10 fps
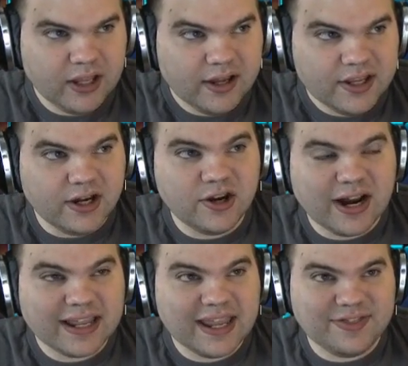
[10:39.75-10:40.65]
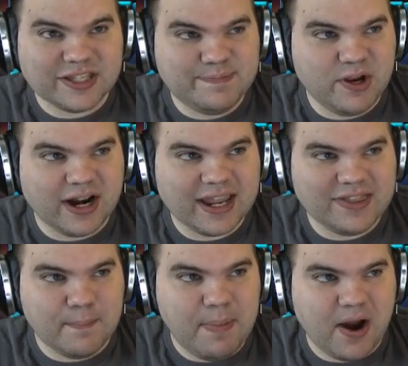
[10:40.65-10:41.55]
you're not getting this. You're not getting
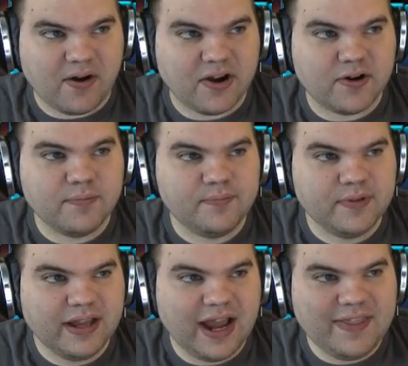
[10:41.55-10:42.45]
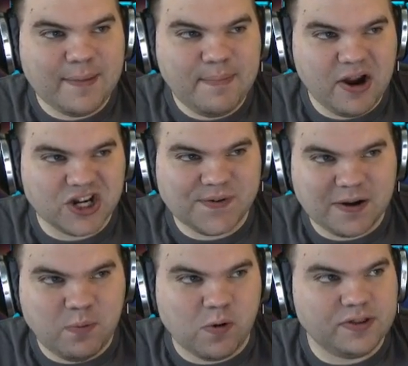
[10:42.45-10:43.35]
the barrier, and that barrier is very
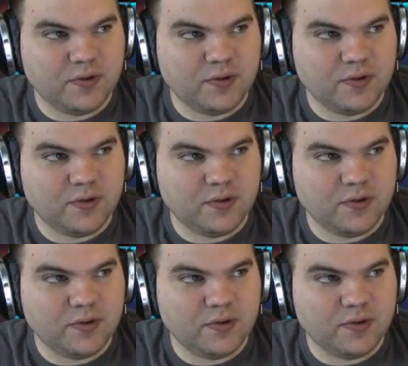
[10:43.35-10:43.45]
important in the